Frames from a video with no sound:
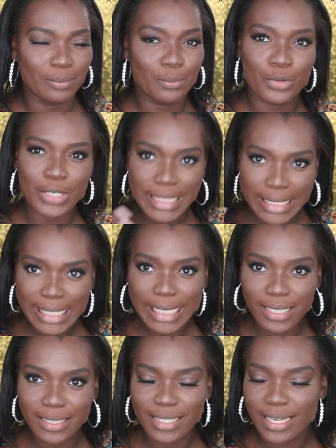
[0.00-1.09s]

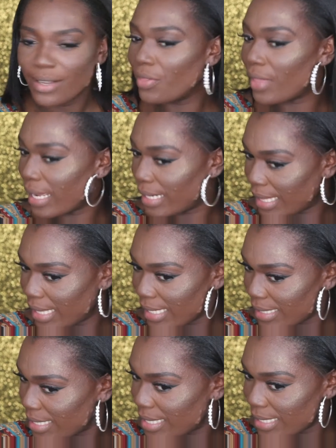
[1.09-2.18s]
pretty than
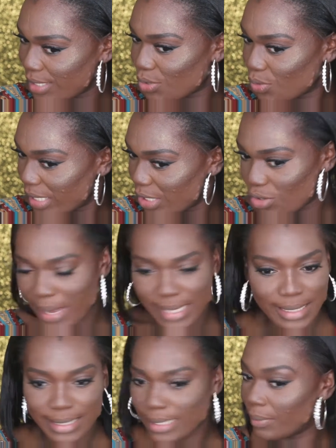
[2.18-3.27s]
this. This is really
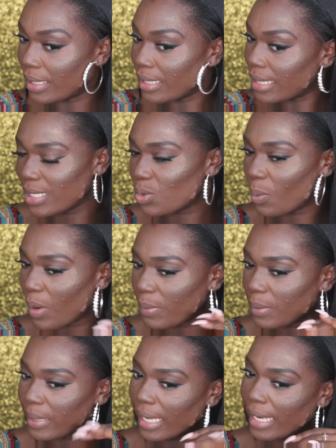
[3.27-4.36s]
dramatic to me. This will
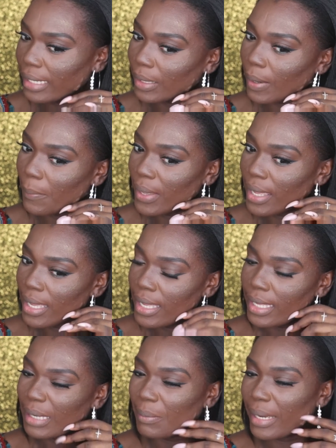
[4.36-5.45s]
probably end up
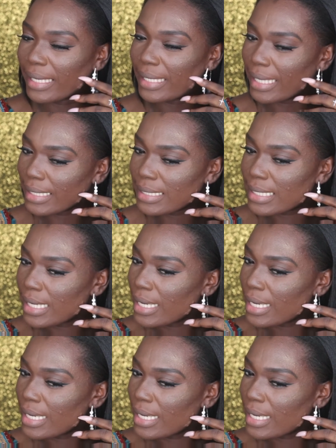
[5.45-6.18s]
in my kit.